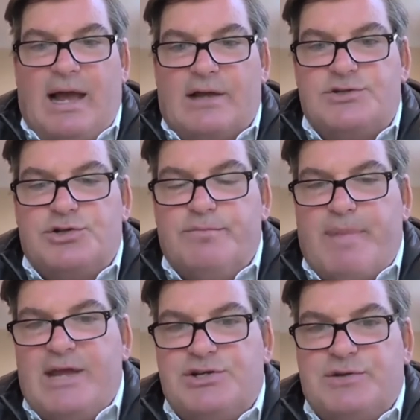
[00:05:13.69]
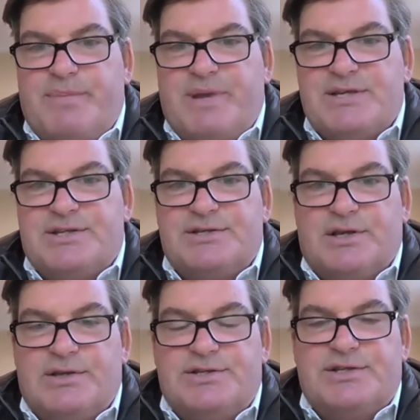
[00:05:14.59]
uh, two major
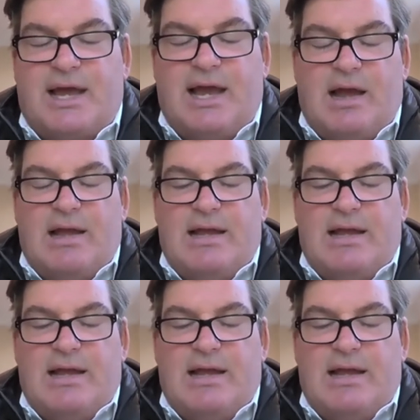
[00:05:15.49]
businesses uh,